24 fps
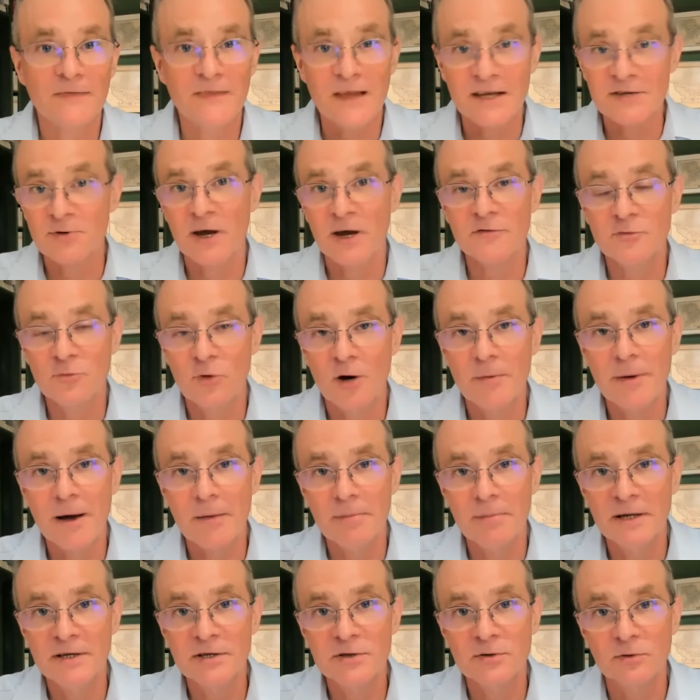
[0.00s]
That's why you have to worry
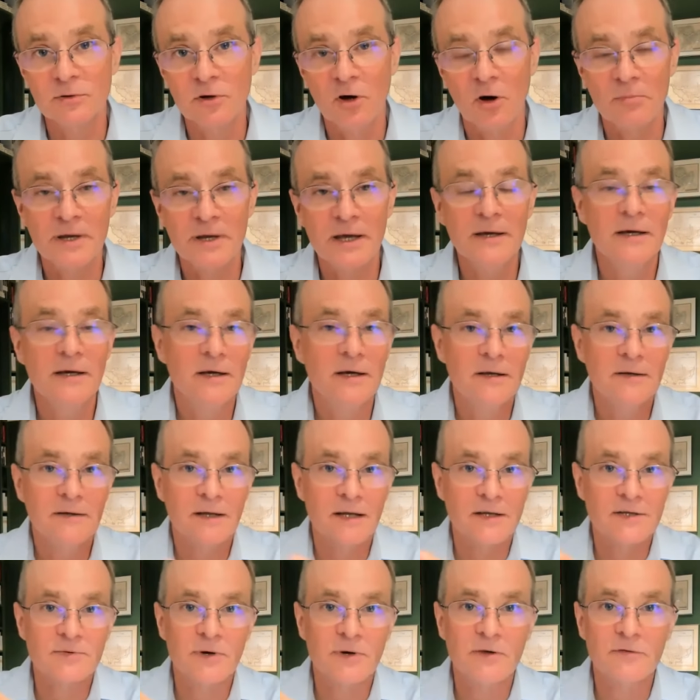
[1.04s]
about political lobbying.
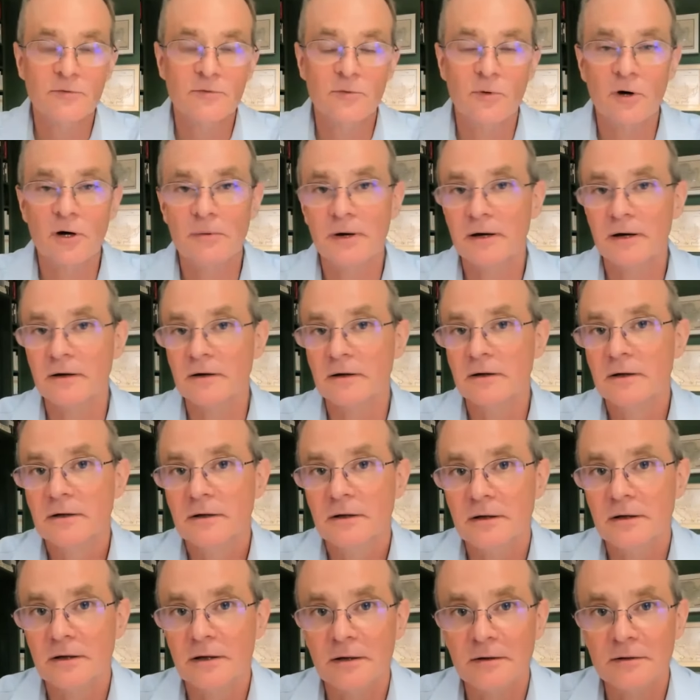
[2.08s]
That's why you have to worry about
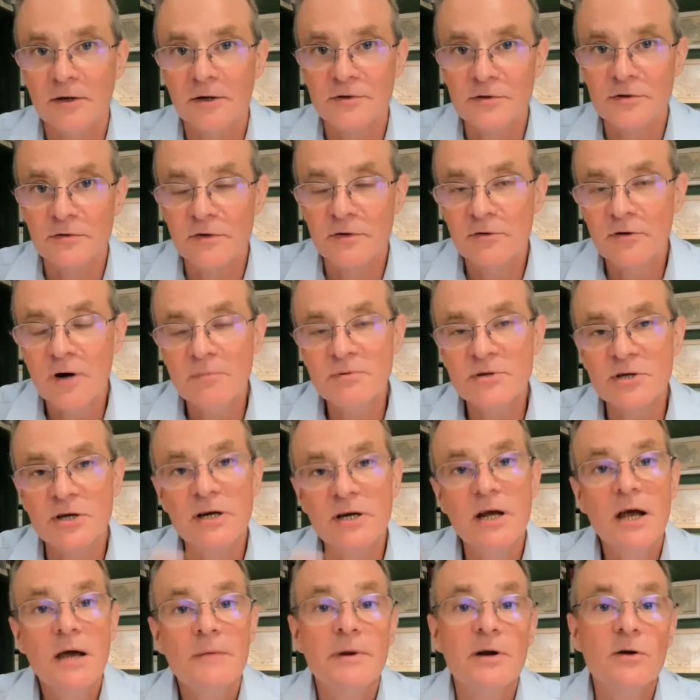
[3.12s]
uh, lots of
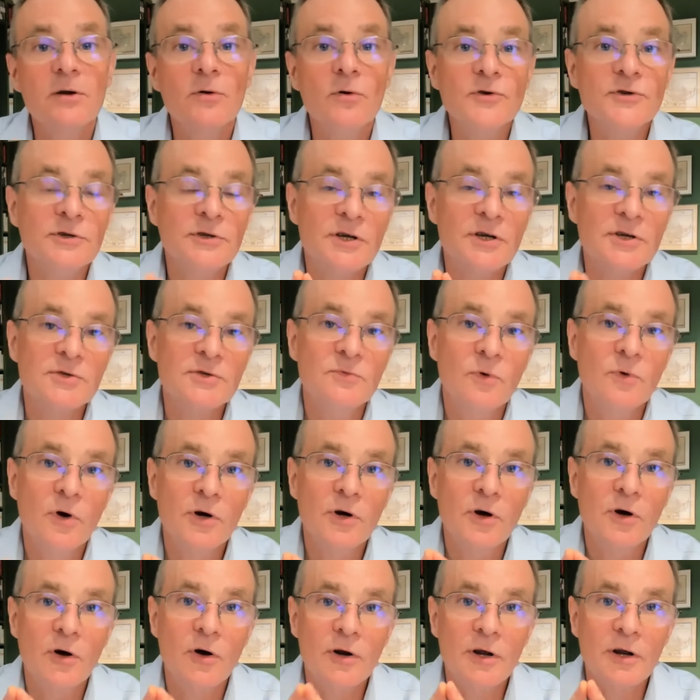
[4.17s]
corruption. But it also doesn't
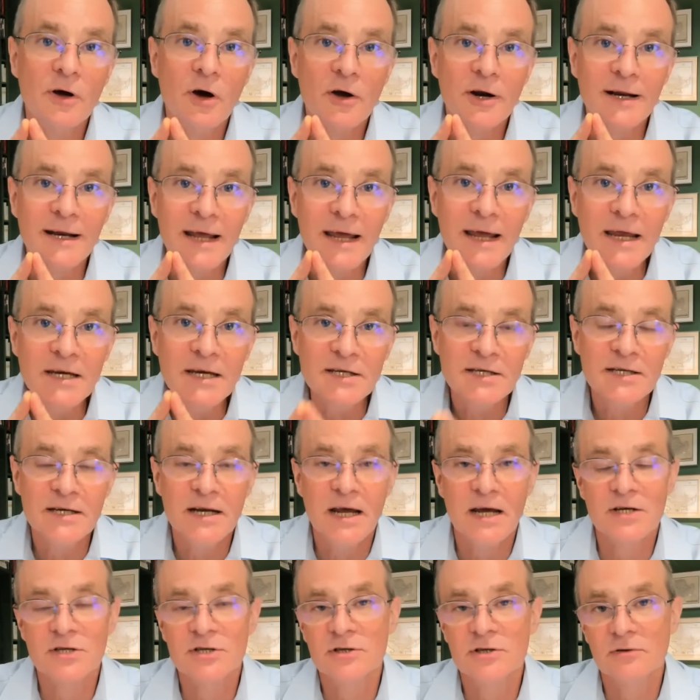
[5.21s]
work on, a, on an
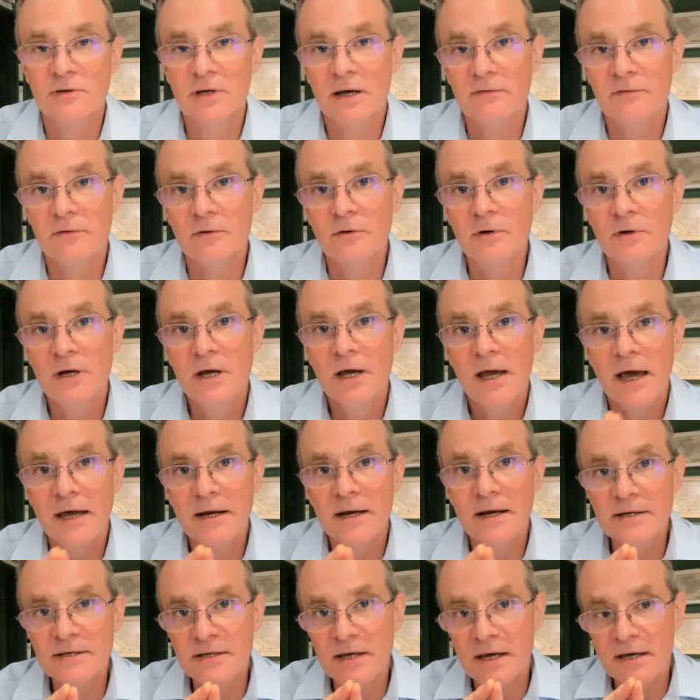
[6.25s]
international level.
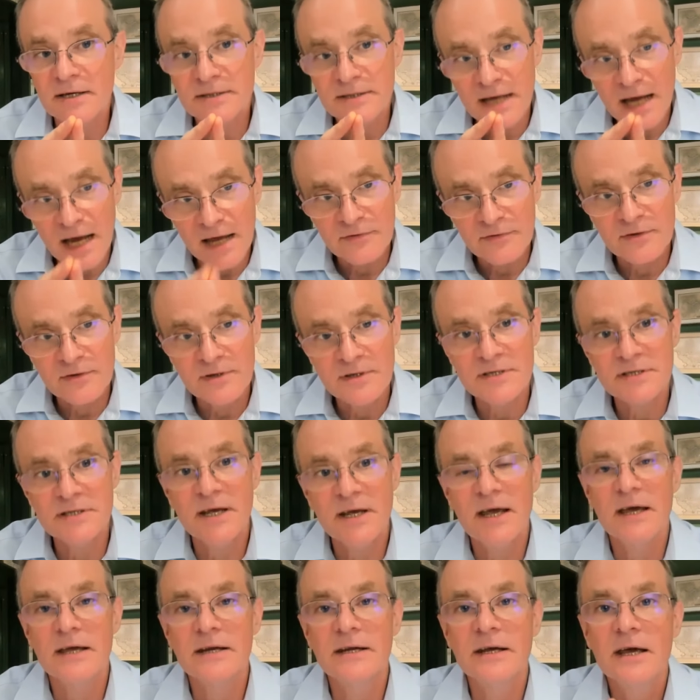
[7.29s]
And as, as Katherine
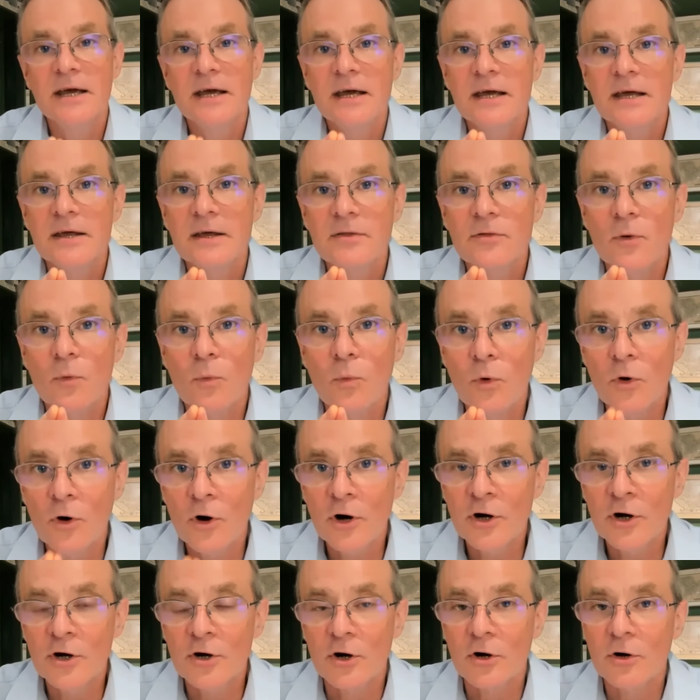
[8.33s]
said, the
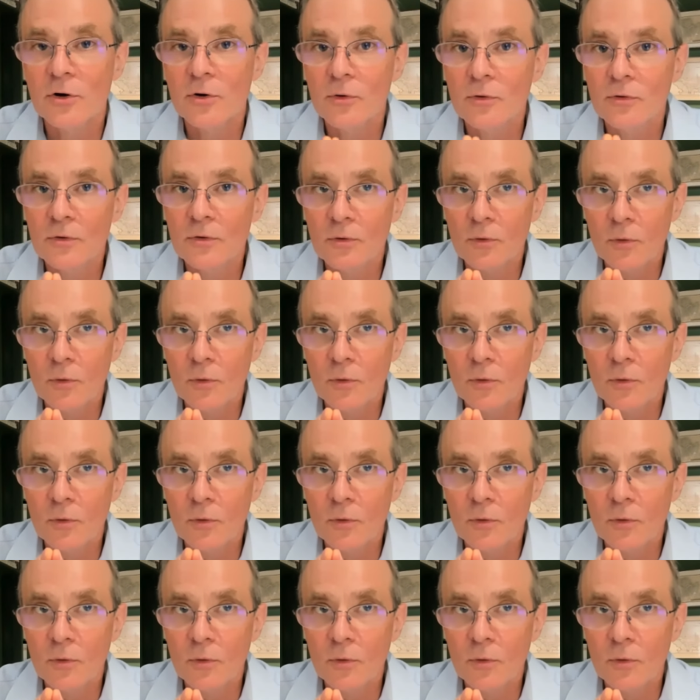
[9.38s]
worker